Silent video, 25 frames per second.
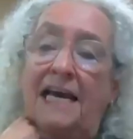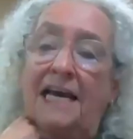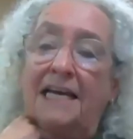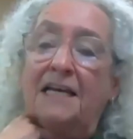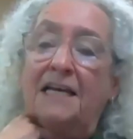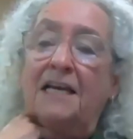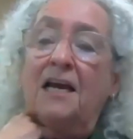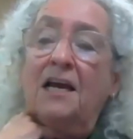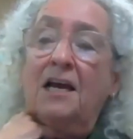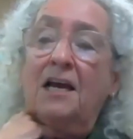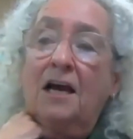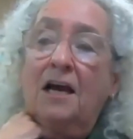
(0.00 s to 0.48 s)
to
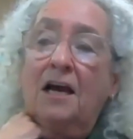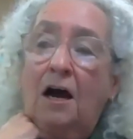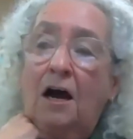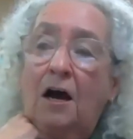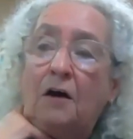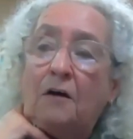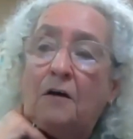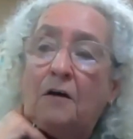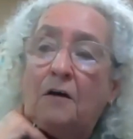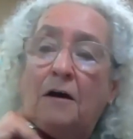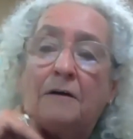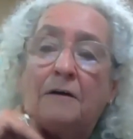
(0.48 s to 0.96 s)
say
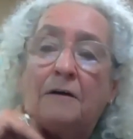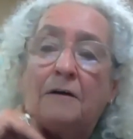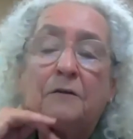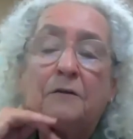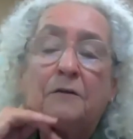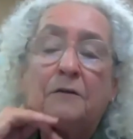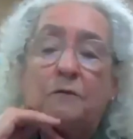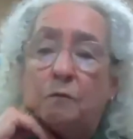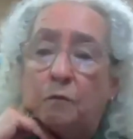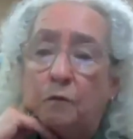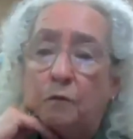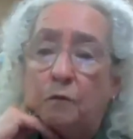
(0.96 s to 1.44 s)
uh, uh,
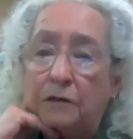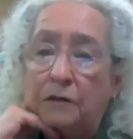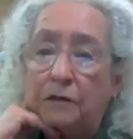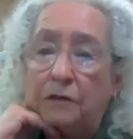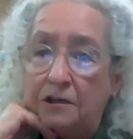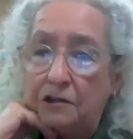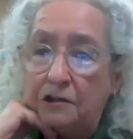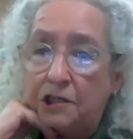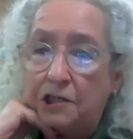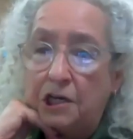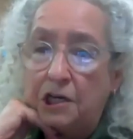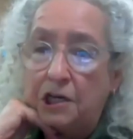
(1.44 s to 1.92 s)

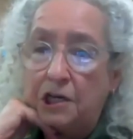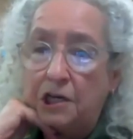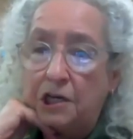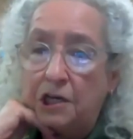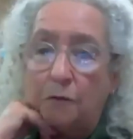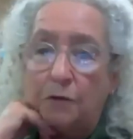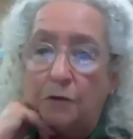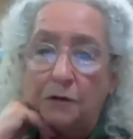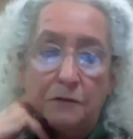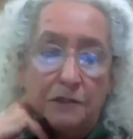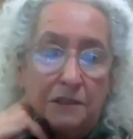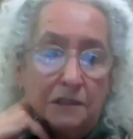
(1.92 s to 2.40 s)
years
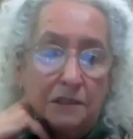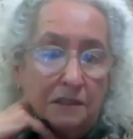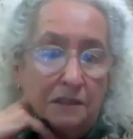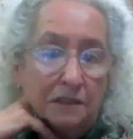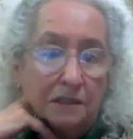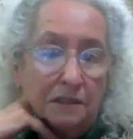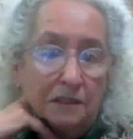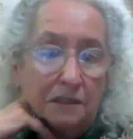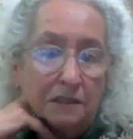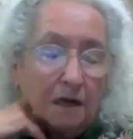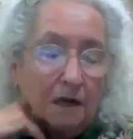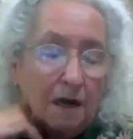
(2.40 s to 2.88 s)
ago, he was
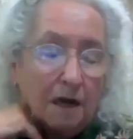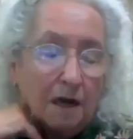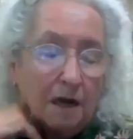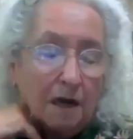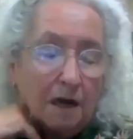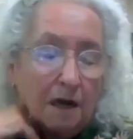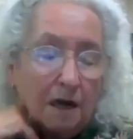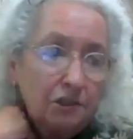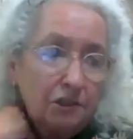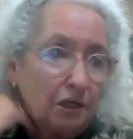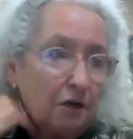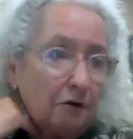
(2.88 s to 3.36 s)
in, a couple
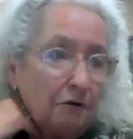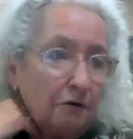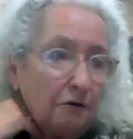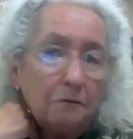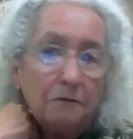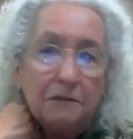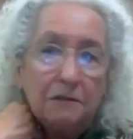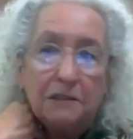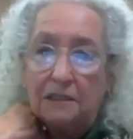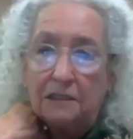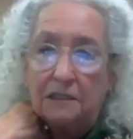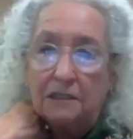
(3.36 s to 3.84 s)
of years ago,
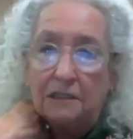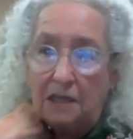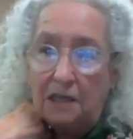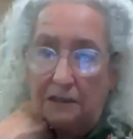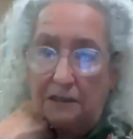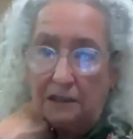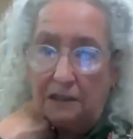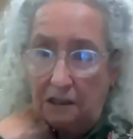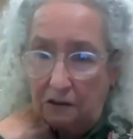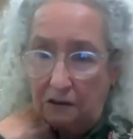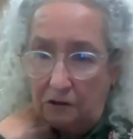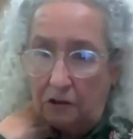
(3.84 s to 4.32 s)
he was
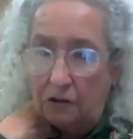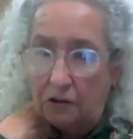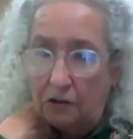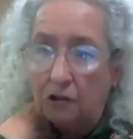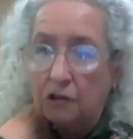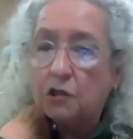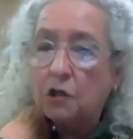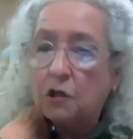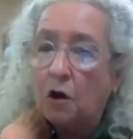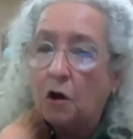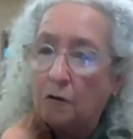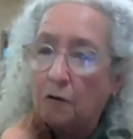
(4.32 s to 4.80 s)
inducted into
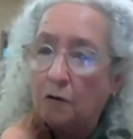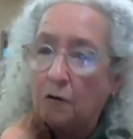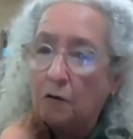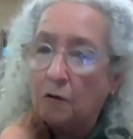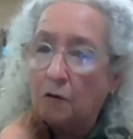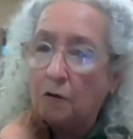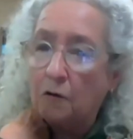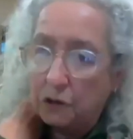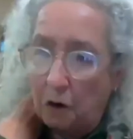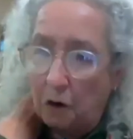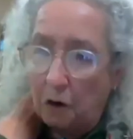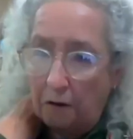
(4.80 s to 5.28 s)
the
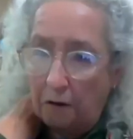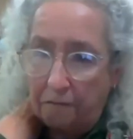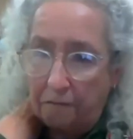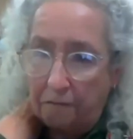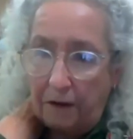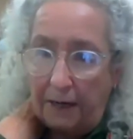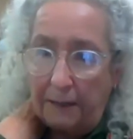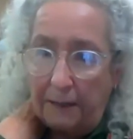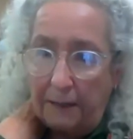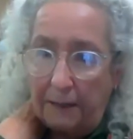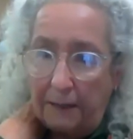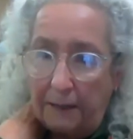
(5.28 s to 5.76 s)
Songwriters Hall of
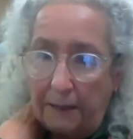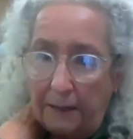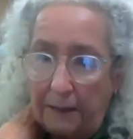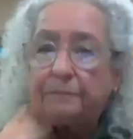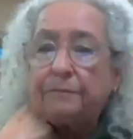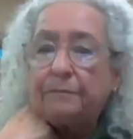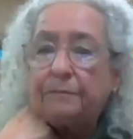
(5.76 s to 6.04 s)
Fame.